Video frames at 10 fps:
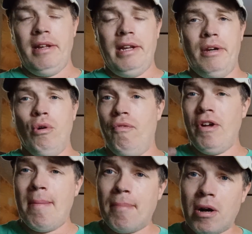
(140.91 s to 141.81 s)

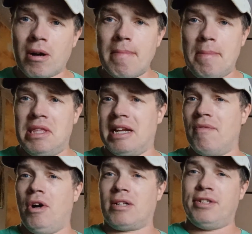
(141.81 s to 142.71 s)
November, maybe the end
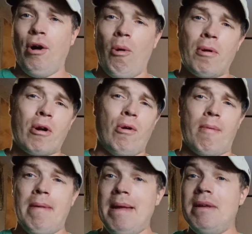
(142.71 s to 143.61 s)
of October,
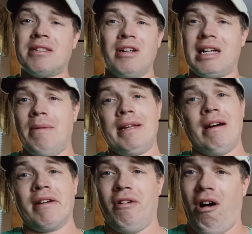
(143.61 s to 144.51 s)
or maybe it's not coming
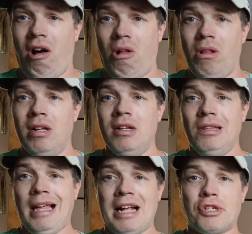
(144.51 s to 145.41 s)
out at all.
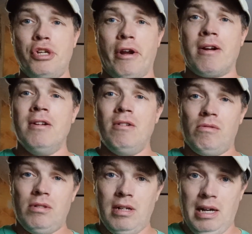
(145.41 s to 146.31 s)
Last year,
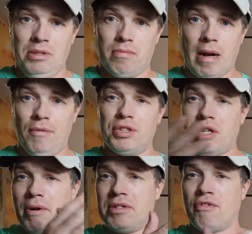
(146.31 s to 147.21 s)
the Revvl
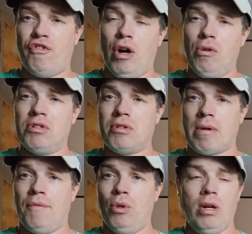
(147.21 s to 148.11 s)
series of phones, the
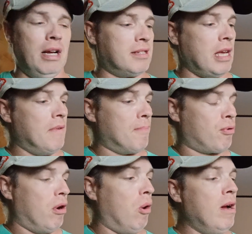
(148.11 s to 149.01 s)
Revvl 7
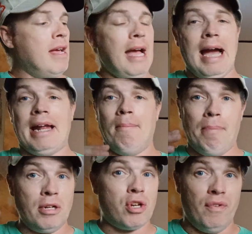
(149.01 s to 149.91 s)
Pro, had a
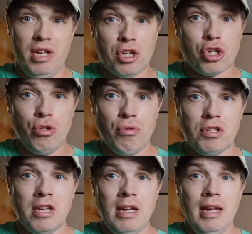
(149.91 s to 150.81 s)
bunch of
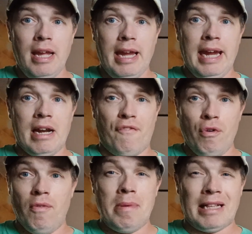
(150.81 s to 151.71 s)
issues, and a
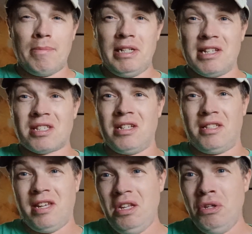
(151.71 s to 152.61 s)
few of them had to be
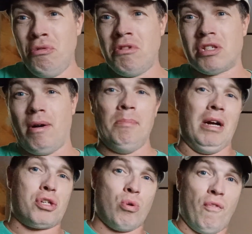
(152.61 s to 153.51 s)
discontinued, so I'm
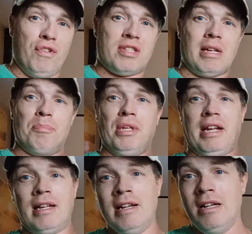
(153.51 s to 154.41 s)
not sure if it's something